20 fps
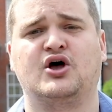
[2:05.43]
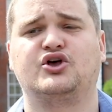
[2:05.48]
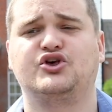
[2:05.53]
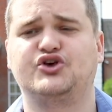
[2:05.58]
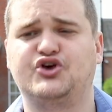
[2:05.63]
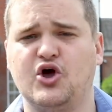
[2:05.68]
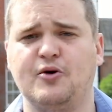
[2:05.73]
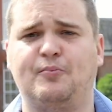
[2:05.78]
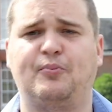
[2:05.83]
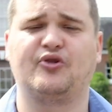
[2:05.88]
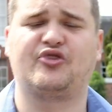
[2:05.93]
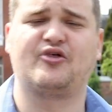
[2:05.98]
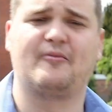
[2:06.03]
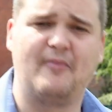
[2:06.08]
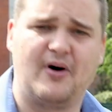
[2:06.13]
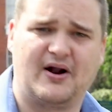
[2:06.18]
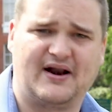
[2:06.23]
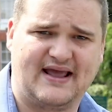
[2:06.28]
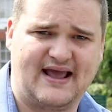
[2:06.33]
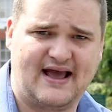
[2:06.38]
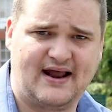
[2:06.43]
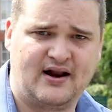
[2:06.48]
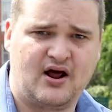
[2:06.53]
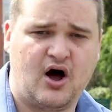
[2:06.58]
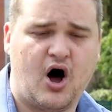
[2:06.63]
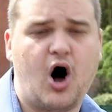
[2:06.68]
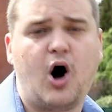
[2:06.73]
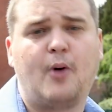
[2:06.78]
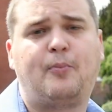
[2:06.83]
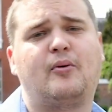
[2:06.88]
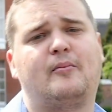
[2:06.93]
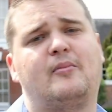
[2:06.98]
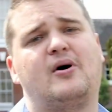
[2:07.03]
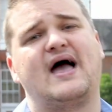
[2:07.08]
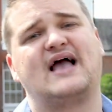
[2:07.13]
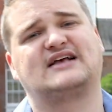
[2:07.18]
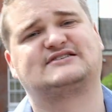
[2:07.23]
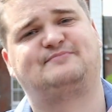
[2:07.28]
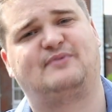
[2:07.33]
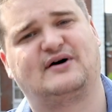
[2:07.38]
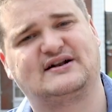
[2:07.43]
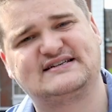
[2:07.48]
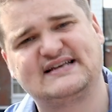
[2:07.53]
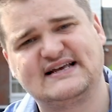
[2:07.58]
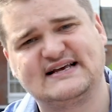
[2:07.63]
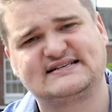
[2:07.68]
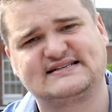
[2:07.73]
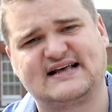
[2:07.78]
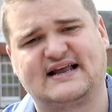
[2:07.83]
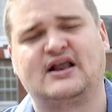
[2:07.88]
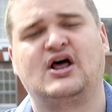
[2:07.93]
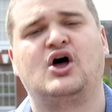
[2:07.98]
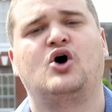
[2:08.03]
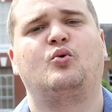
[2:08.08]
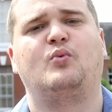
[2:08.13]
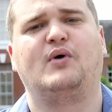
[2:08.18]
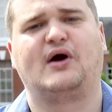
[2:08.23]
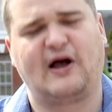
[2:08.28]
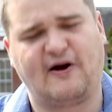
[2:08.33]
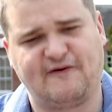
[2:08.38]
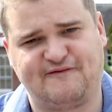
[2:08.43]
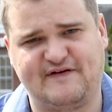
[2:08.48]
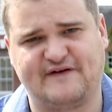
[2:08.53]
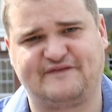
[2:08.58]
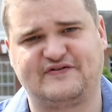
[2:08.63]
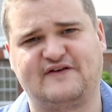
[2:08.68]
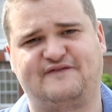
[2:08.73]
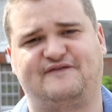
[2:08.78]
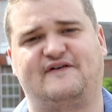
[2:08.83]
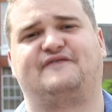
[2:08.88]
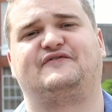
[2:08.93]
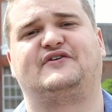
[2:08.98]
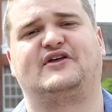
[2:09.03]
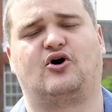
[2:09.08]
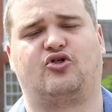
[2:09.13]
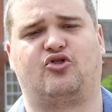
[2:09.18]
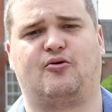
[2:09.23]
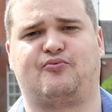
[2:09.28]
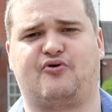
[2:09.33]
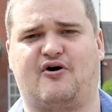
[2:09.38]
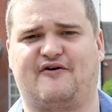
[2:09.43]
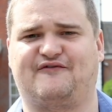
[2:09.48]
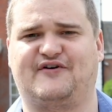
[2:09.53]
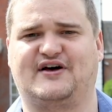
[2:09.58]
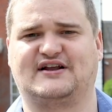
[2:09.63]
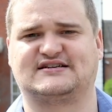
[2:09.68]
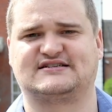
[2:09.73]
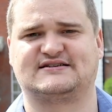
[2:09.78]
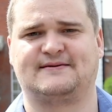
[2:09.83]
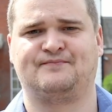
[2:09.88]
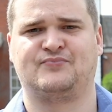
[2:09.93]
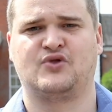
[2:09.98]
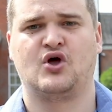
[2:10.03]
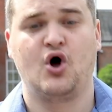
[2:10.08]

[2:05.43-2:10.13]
You put the money in, I'll put my expertise in, we go 50-50 on the profits.